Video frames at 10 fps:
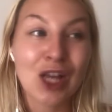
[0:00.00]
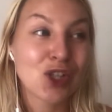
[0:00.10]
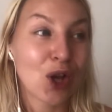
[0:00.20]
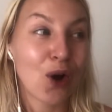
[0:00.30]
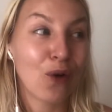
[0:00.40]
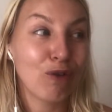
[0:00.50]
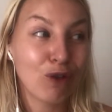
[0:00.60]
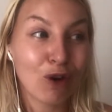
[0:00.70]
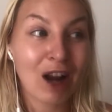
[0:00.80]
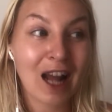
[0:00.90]
So if
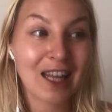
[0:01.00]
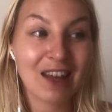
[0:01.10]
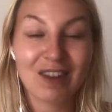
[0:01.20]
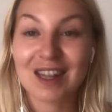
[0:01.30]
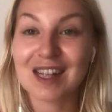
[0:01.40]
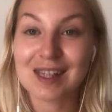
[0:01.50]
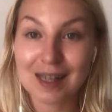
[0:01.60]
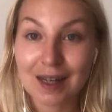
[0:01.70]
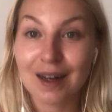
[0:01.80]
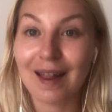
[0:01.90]
you're not giving that
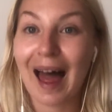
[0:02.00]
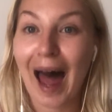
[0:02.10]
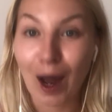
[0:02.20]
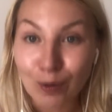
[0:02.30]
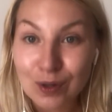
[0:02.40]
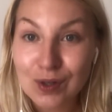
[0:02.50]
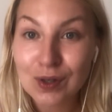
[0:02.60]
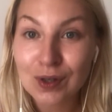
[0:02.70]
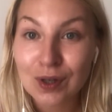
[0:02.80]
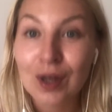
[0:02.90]
signal out,